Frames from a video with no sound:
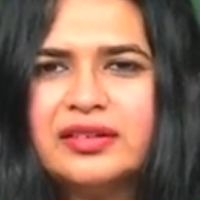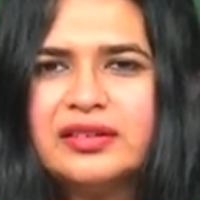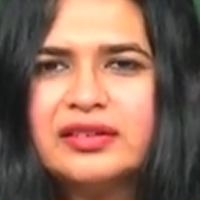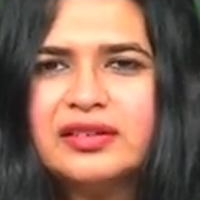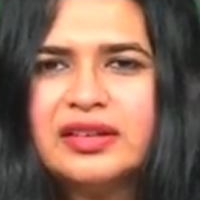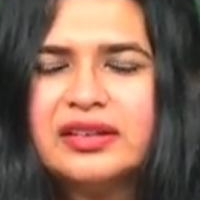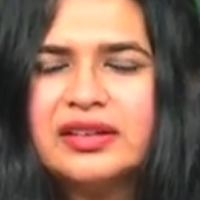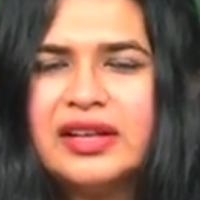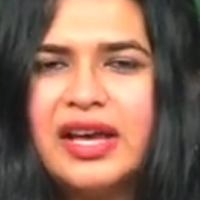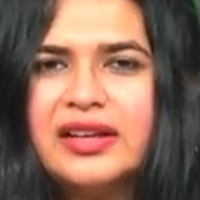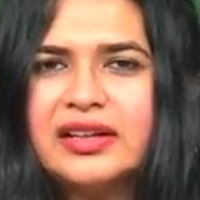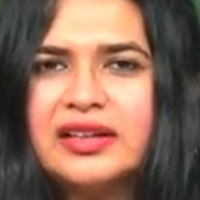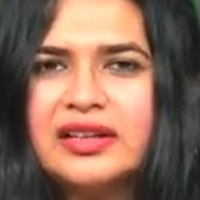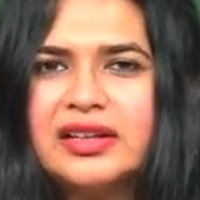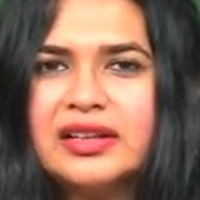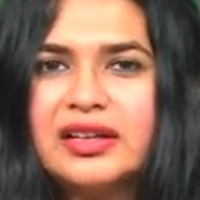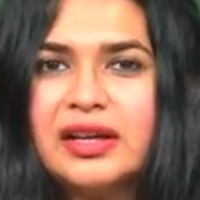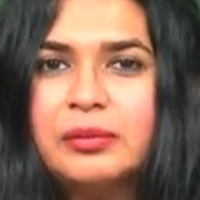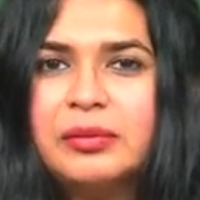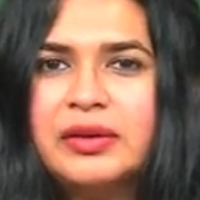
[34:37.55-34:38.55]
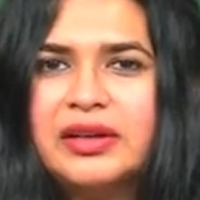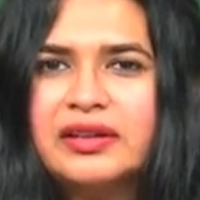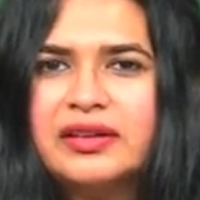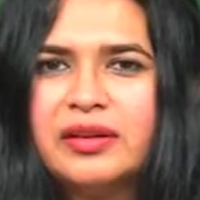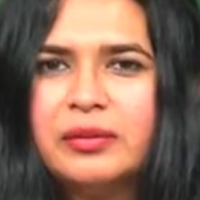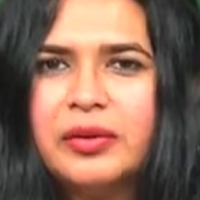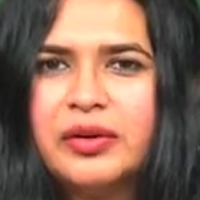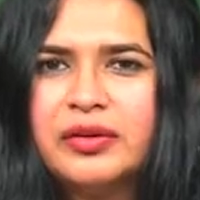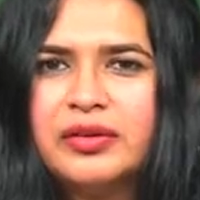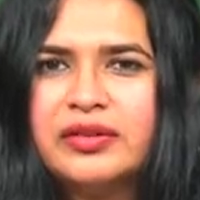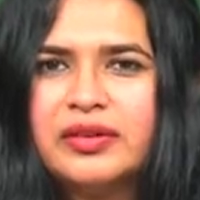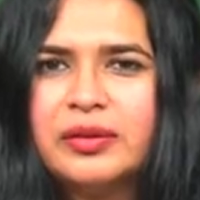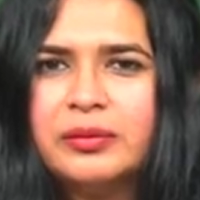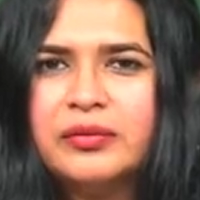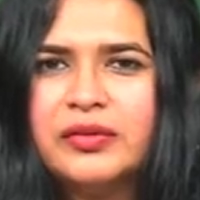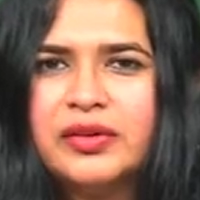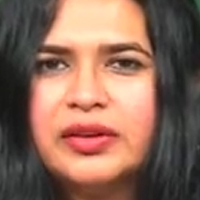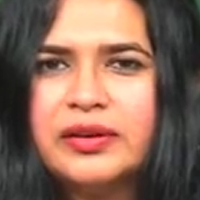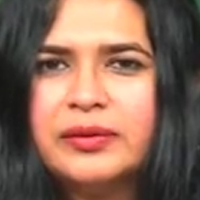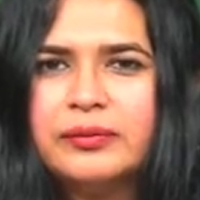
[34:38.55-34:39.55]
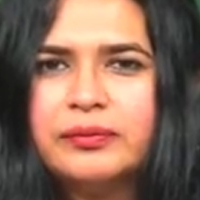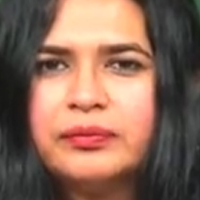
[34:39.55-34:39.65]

satirical comments about someone.